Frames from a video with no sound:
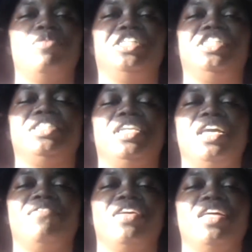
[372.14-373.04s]
when she's
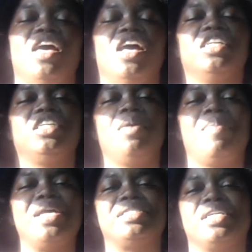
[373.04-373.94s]
leaving, she
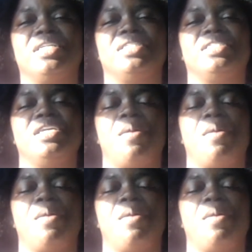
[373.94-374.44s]
basically see